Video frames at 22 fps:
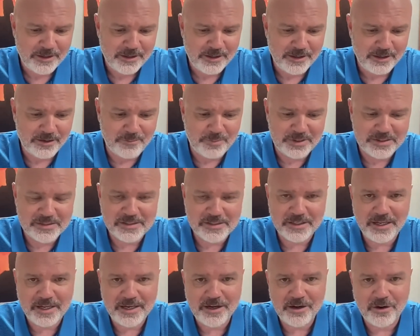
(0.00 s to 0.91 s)
But
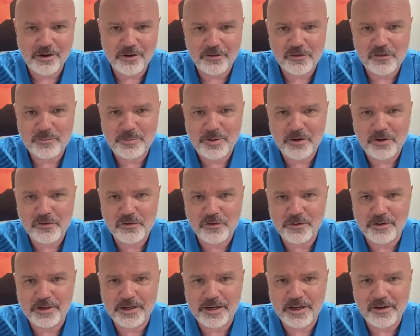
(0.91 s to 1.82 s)
today, our special
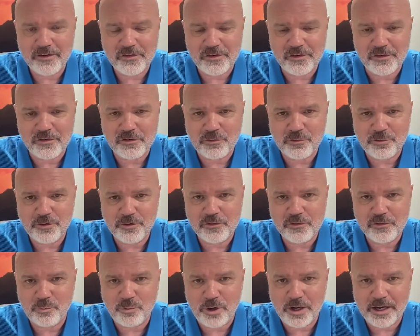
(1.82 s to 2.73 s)
guest is
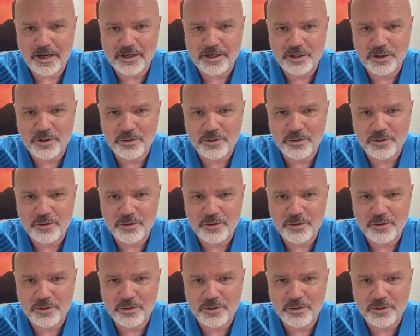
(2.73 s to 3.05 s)
Chris White,